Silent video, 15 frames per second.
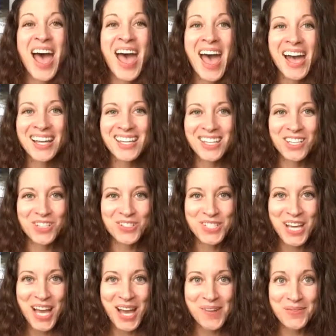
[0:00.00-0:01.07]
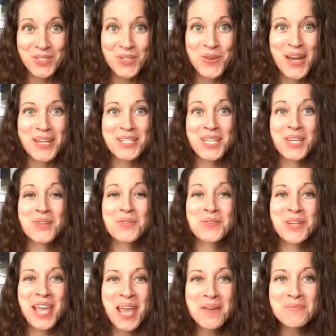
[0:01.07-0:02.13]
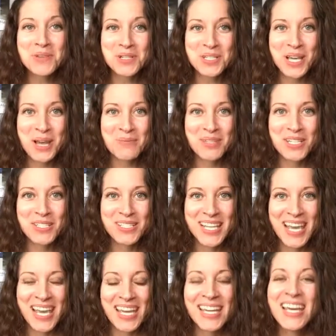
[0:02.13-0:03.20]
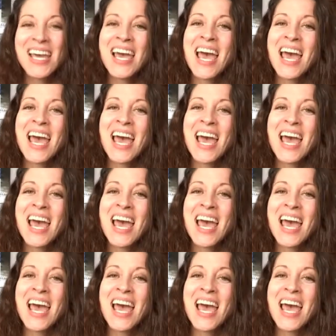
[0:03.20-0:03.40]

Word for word: hacking your time so you actually create more time in your day